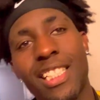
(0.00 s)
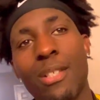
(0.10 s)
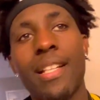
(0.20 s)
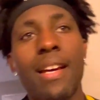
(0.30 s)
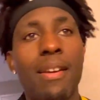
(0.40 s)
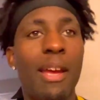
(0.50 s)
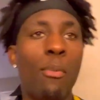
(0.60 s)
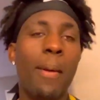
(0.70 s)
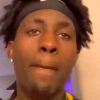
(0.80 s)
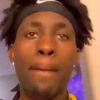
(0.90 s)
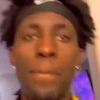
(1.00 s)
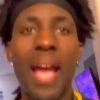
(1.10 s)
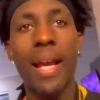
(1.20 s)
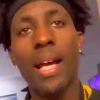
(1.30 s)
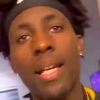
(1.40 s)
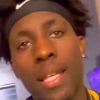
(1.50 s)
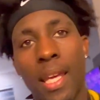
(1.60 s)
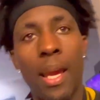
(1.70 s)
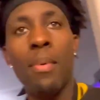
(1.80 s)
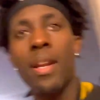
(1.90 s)
so we back
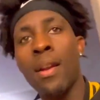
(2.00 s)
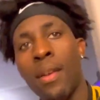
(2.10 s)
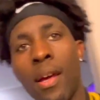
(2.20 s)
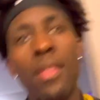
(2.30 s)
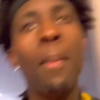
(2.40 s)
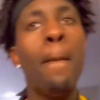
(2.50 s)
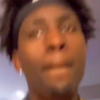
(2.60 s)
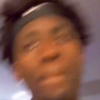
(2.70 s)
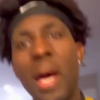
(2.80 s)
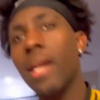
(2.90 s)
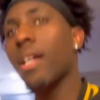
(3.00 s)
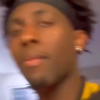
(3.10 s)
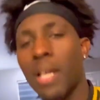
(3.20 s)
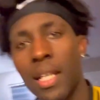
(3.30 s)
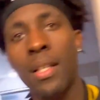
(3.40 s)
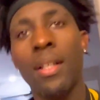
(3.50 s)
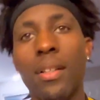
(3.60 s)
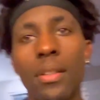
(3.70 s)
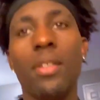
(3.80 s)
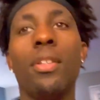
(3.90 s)
again with another button.
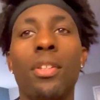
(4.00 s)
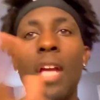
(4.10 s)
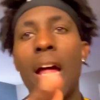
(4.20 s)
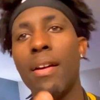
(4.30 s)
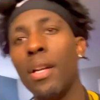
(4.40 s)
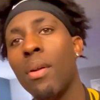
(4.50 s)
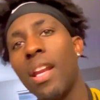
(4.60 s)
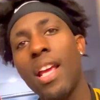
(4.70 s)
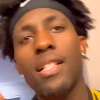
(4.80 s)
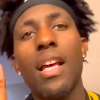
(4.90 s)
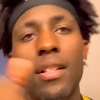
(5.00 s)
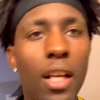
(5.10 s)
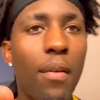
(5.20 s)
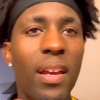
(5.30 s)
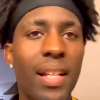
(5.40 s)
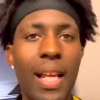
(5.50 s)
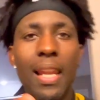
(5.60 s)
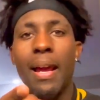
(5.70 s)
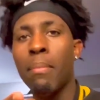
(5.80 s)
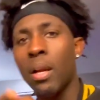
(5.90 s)
Y'all already know what it is. Don't hit that
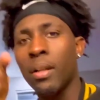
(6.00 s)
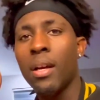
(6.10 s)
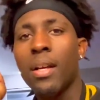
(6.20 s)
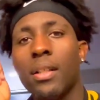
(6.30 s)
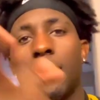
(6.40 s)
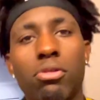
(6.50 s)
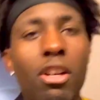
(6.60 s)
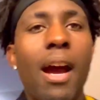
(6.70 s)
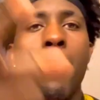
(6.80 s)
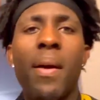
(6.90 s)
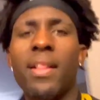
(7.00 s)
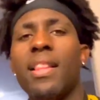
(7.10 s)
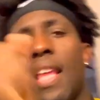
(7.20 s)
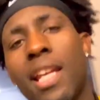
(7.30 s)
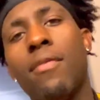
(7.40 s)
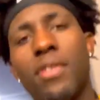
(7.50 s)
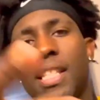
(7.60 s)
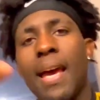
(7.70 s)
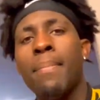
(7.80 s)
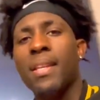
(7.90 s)
like button, subscribe button. Thank you for
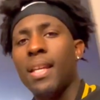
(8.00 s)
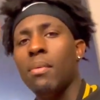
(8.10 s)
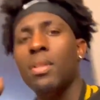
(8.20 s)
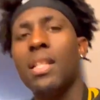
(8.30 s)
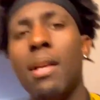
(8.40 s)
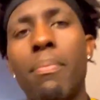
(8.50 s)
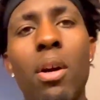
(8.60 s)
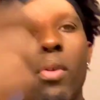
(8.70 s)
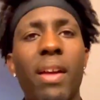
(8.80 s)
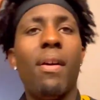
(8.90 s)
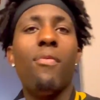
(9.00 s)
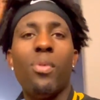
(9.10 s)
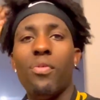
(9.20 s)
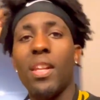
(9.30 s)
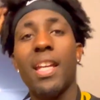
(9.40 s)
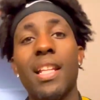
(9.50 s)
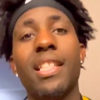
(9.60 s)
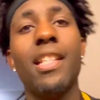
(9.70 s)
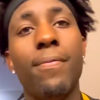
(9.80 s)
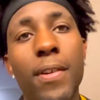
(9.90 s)
tapping in with D Bro and Ruff. We finna get into
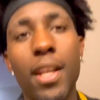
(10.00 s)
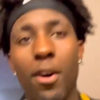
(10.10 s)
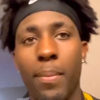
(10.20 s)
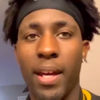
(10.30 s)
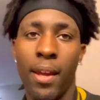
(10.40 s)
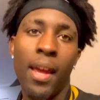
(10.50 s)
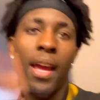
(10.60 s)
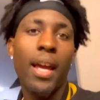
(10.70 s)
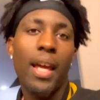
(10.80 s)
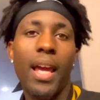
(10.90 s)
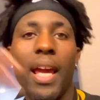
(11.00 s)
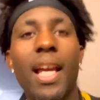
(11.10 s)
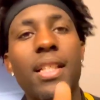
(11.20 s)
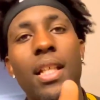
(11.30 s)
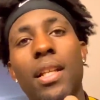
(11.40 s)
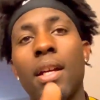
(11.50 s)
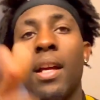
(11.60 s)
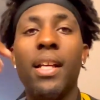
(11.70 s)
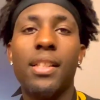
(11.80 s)
this video, mate. It's a it's